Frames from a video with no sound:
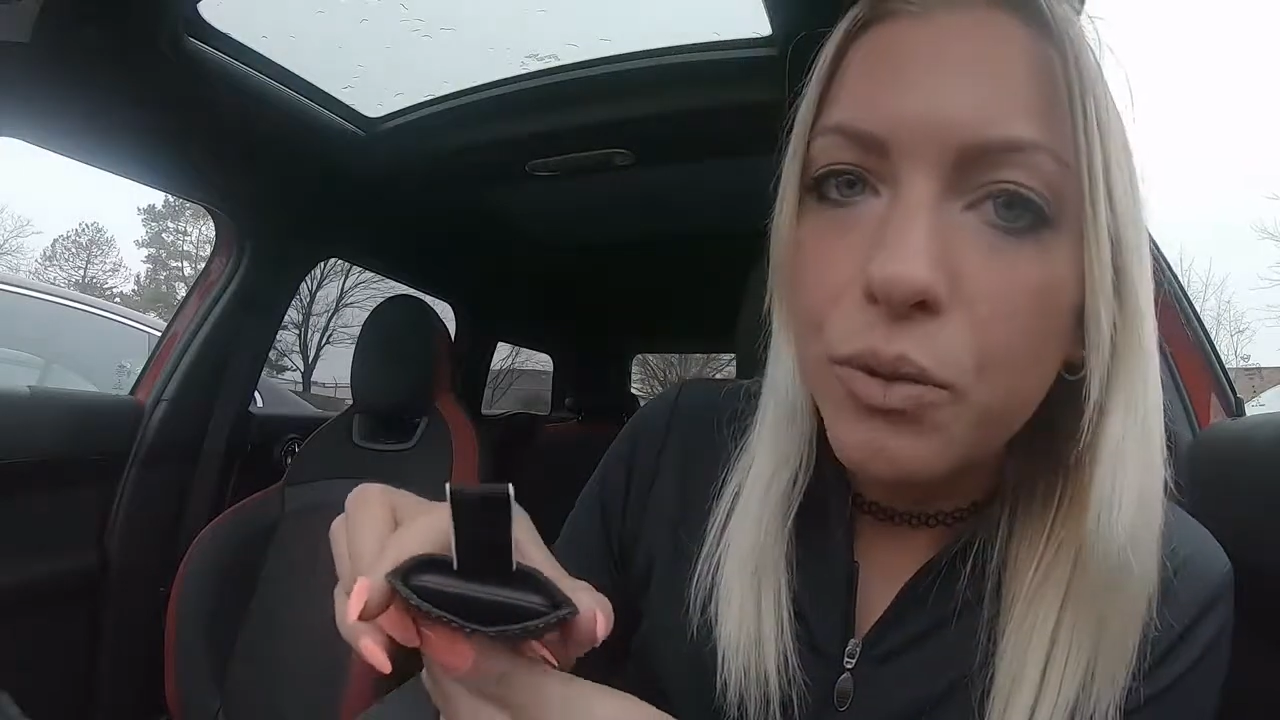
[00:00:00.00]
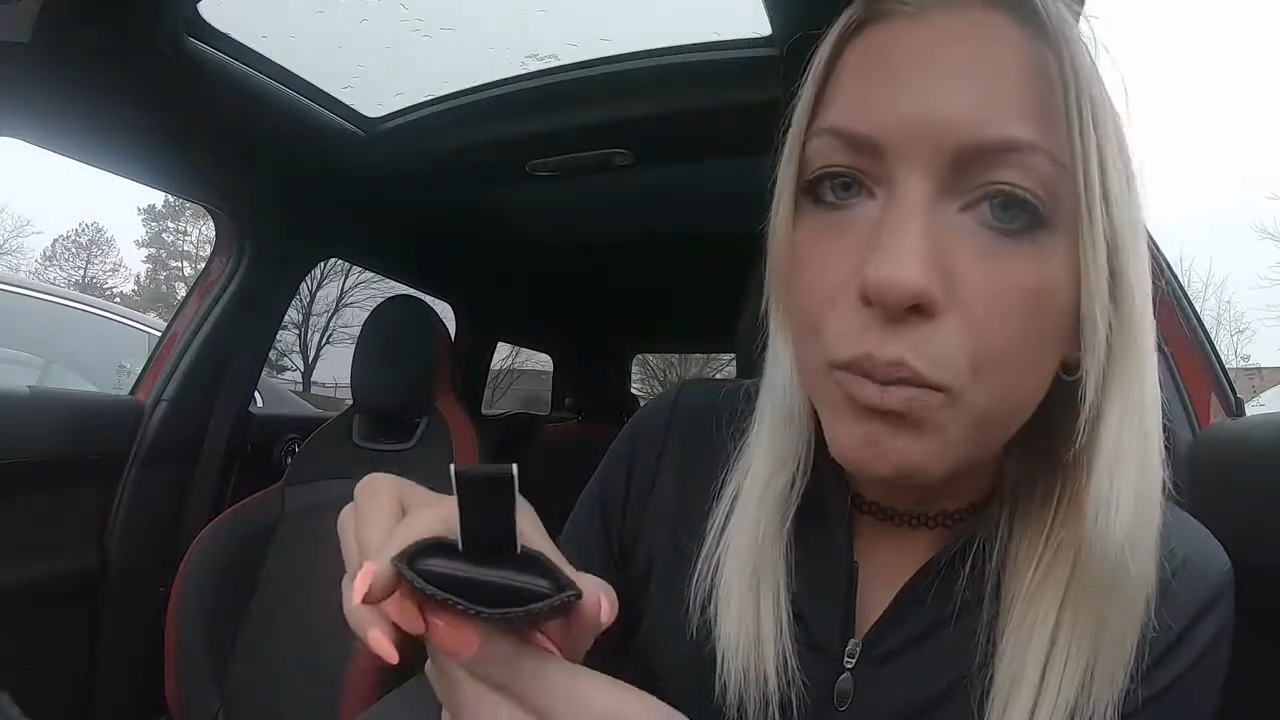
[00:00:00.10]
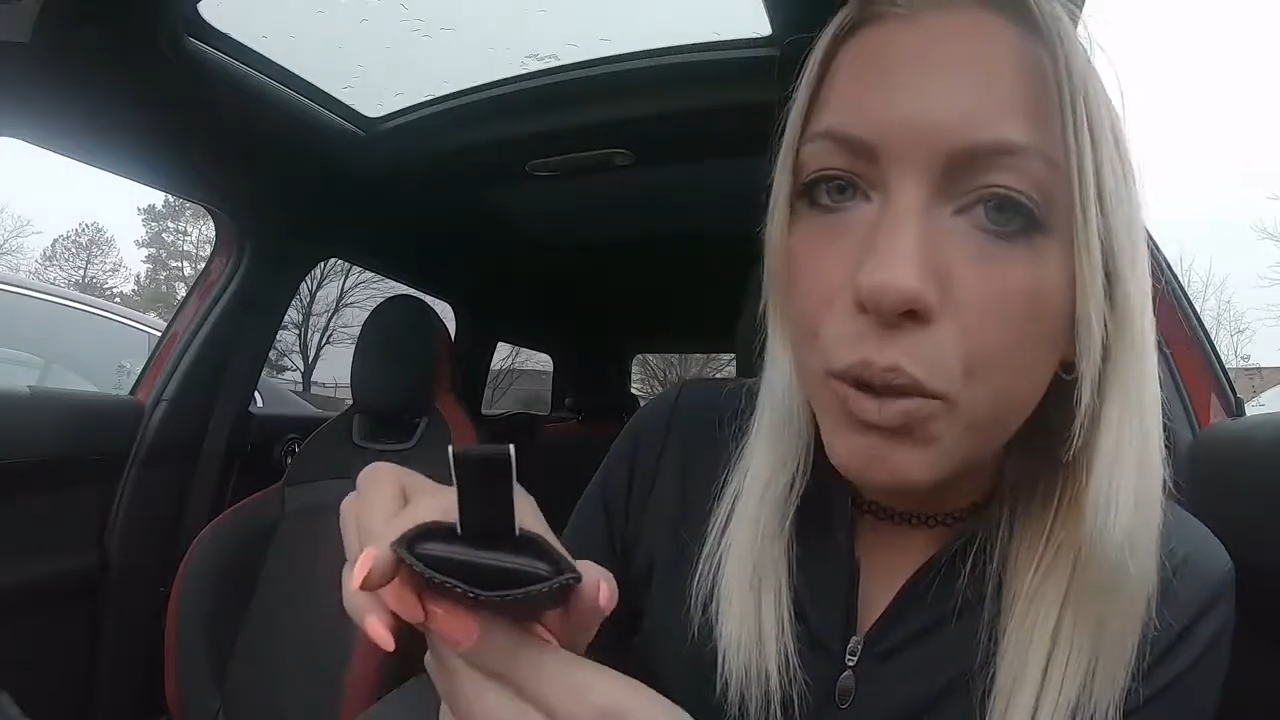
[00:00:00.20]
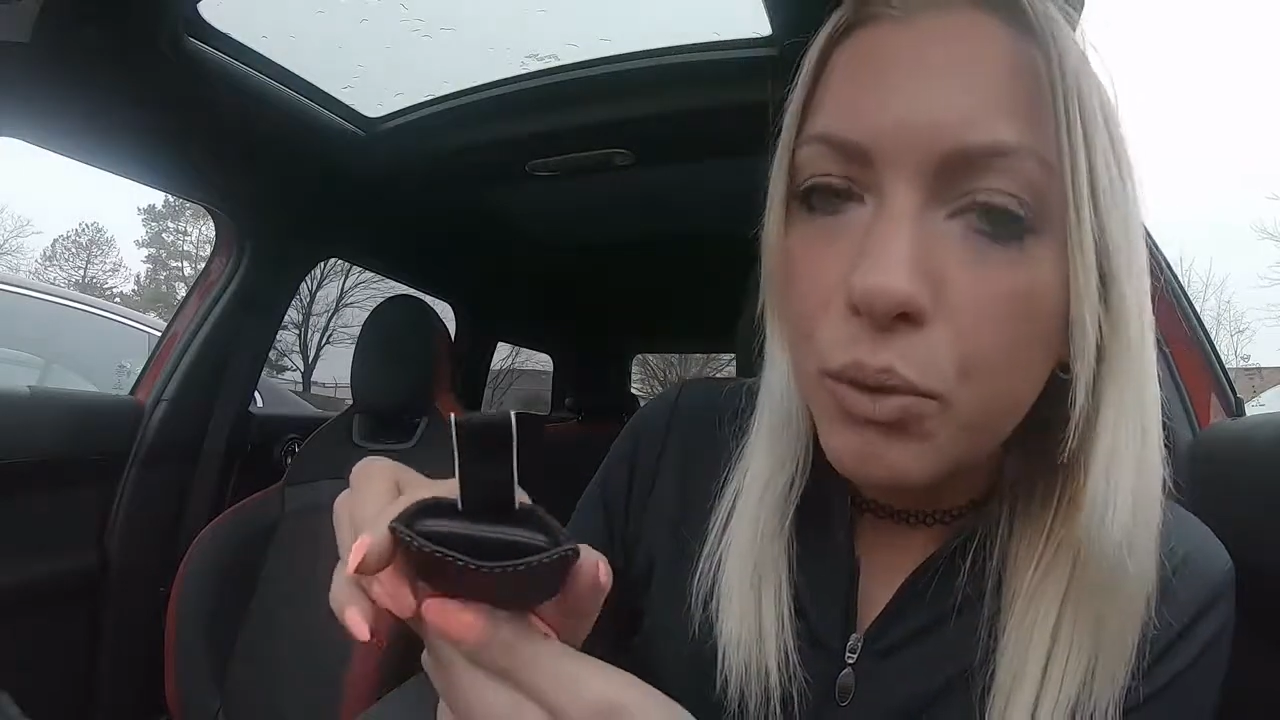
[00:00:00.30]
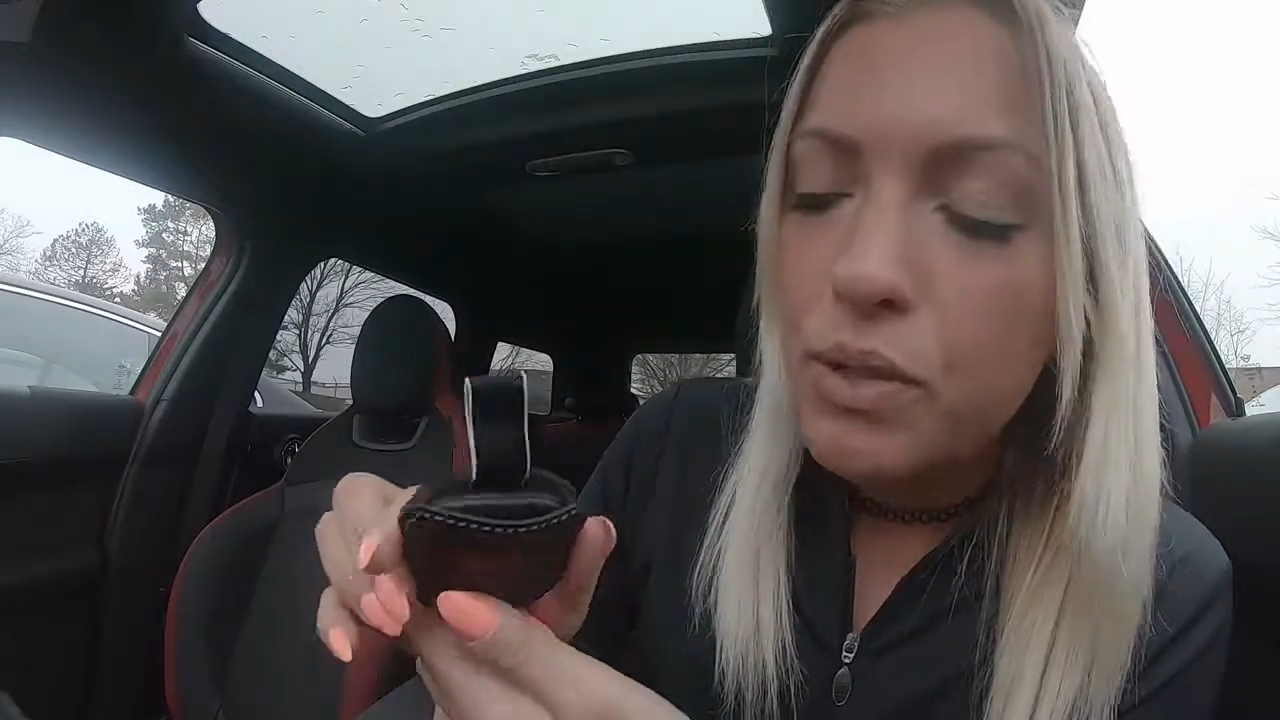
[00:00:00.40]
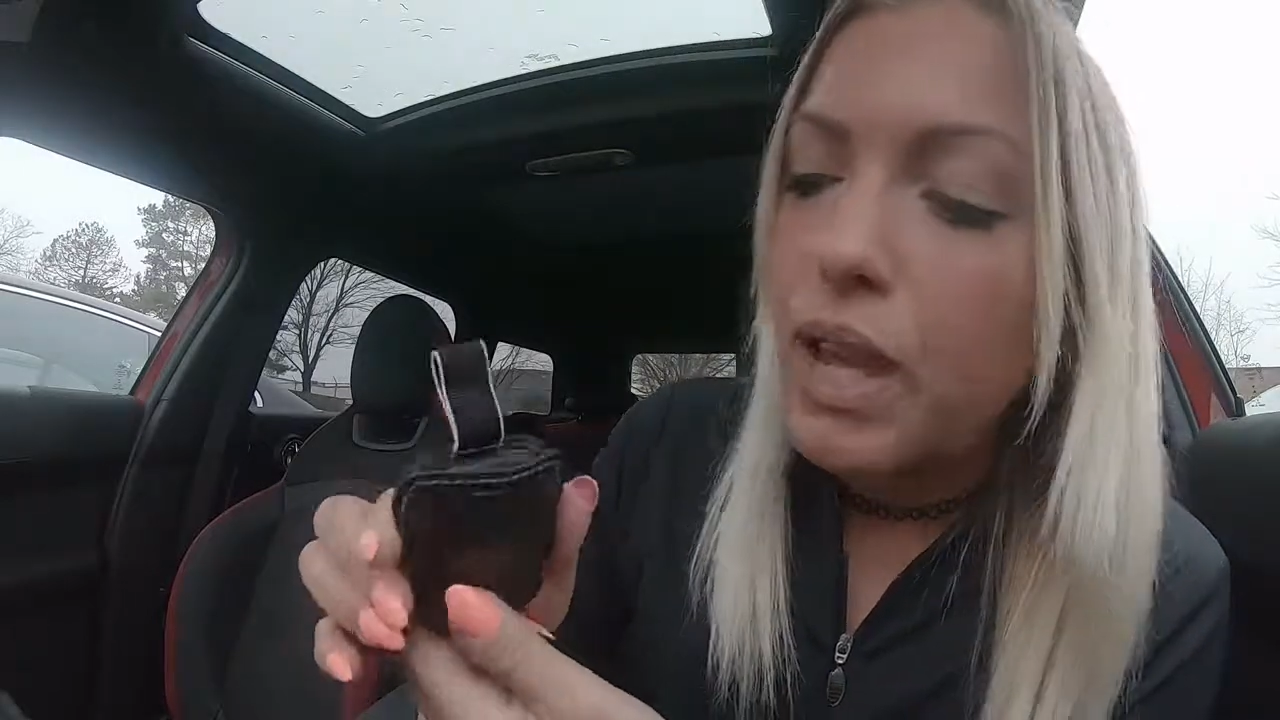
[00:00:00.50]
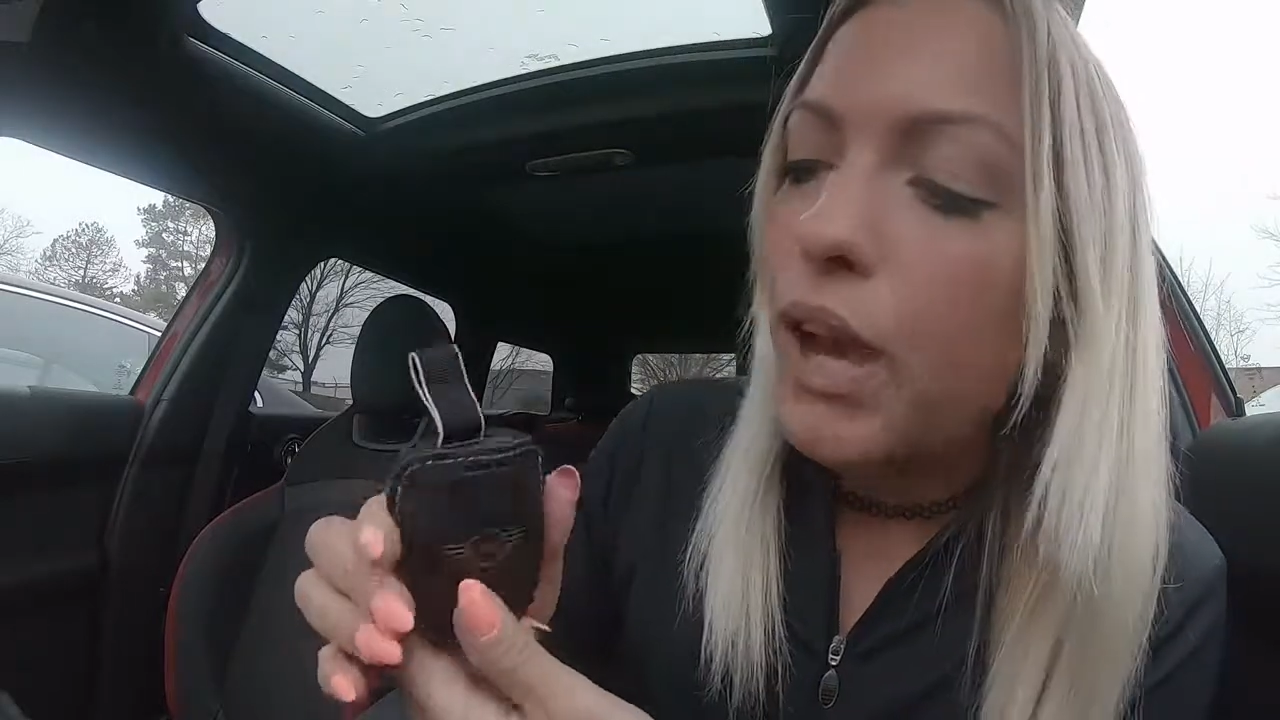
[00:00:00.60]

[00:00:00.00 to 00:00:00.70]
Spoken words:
remote